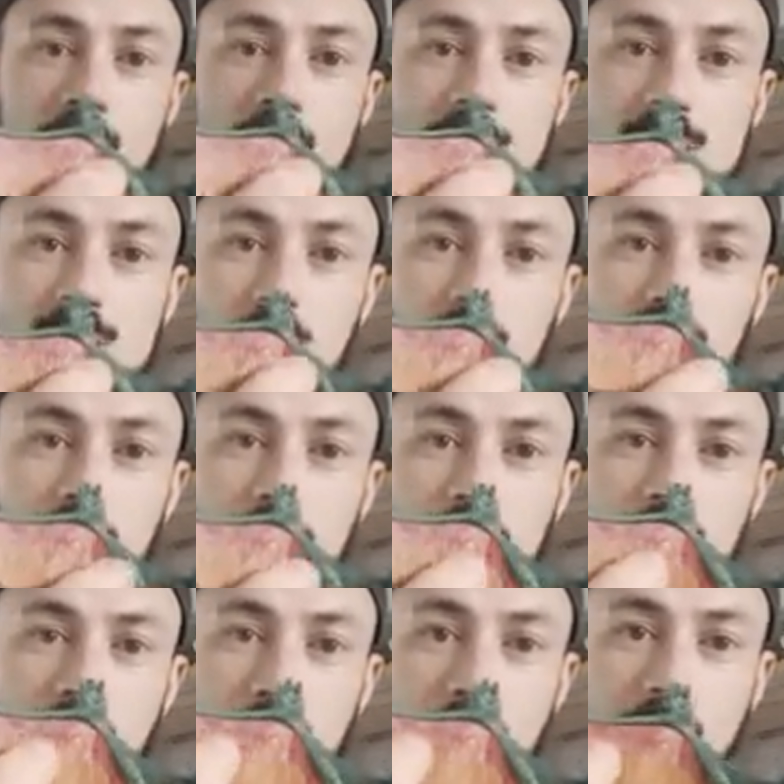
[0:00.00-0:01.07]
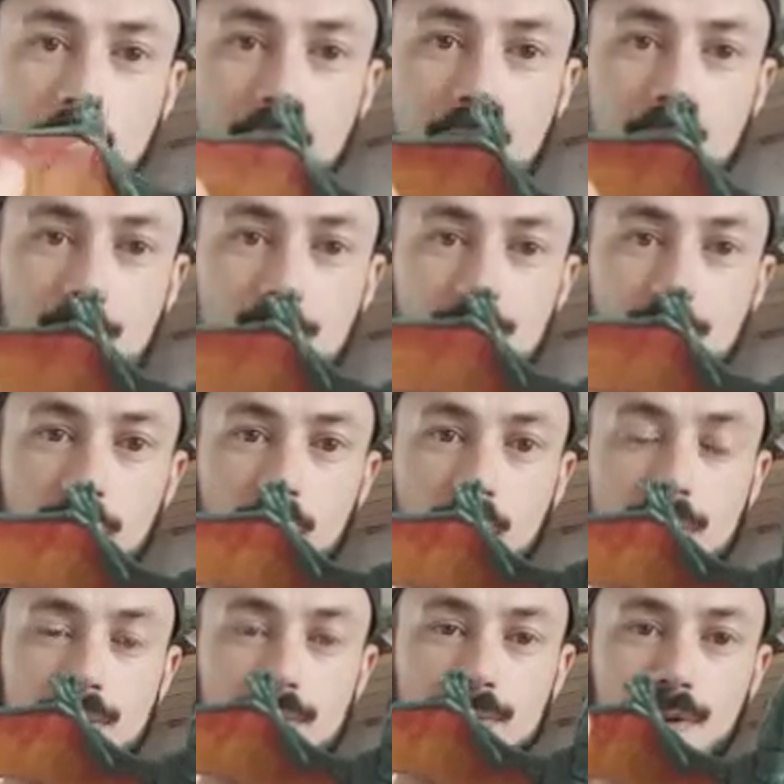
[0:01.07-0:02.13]
It's got like the
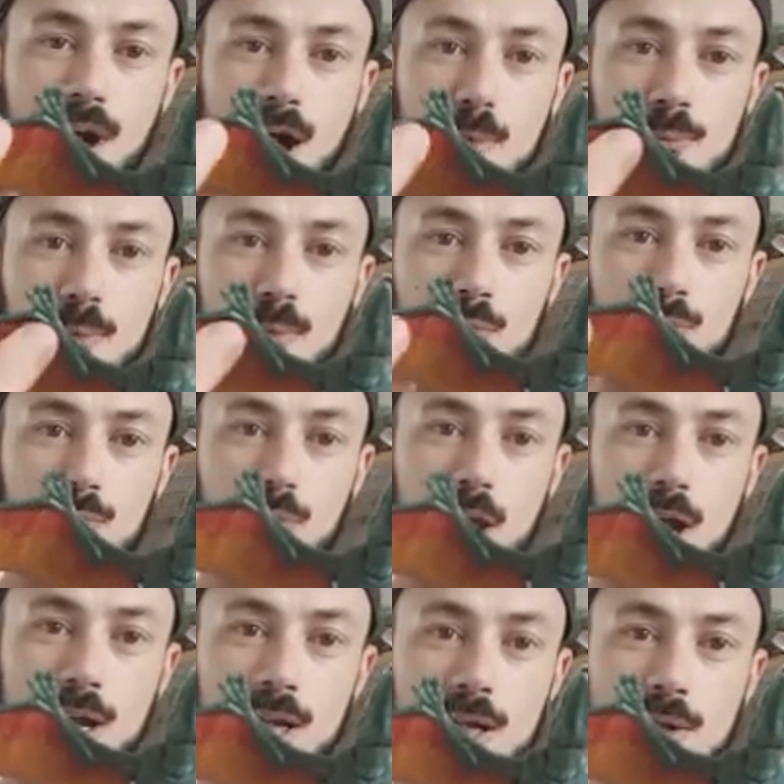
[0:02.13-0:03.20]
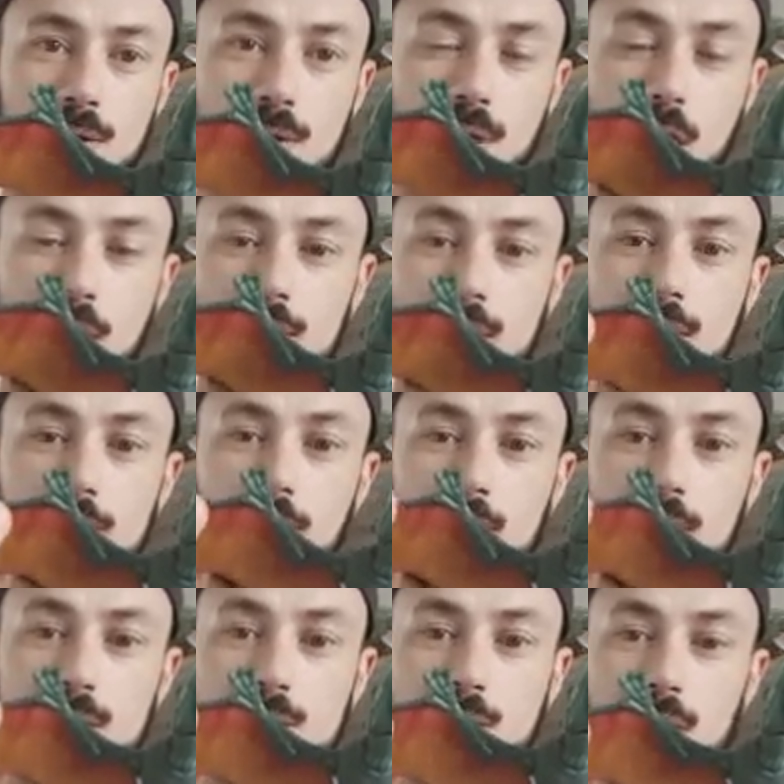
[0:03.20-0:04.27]
vibrant red, and
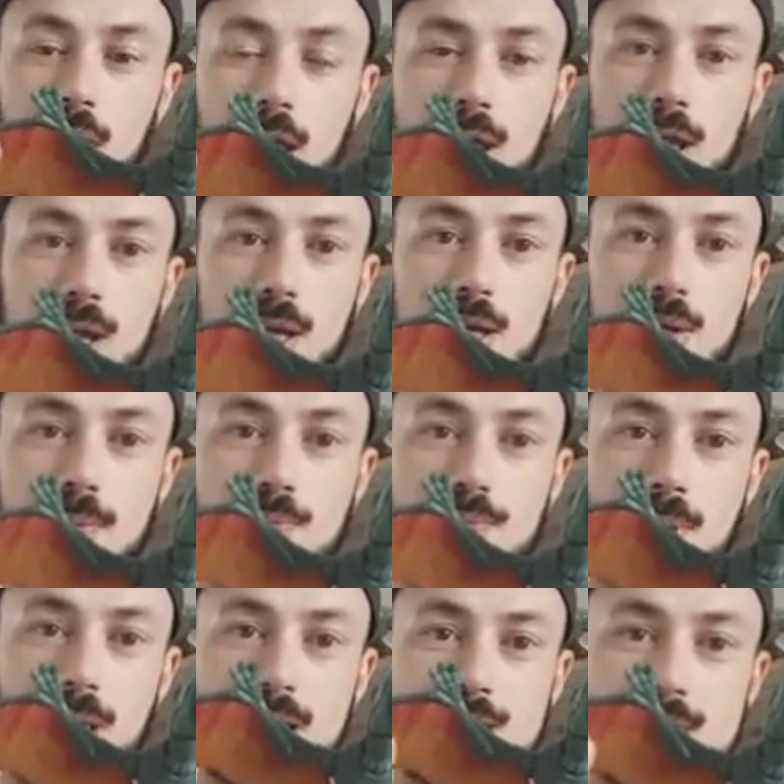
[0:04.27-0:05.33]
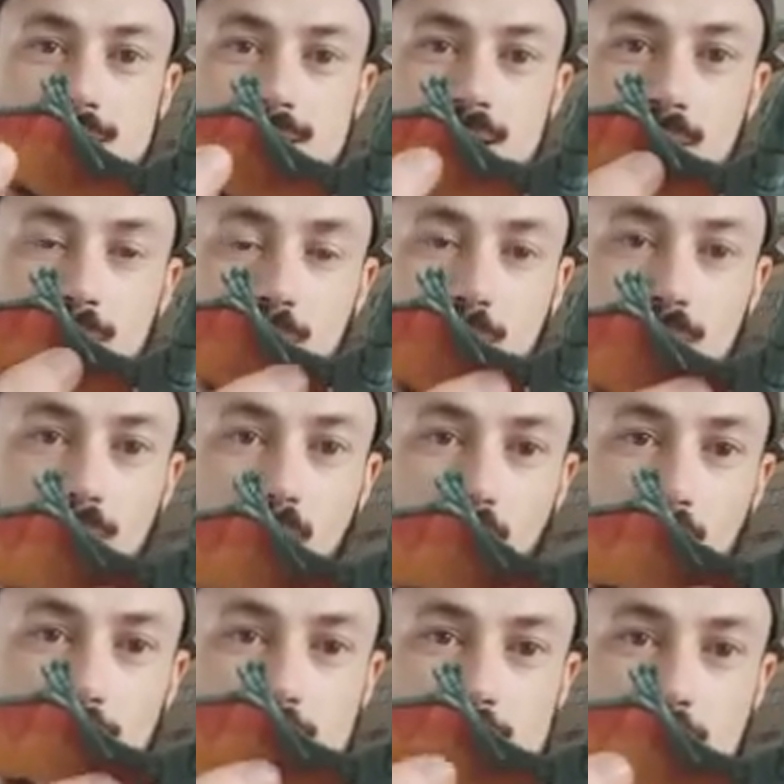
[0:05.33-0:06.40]
then it like mixes in with
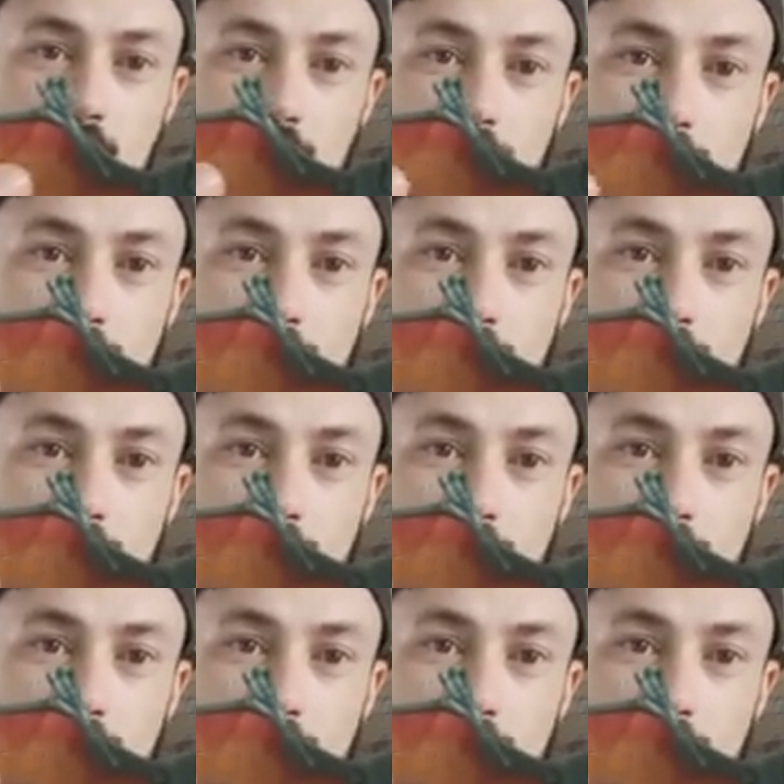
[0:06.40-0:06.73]
orange at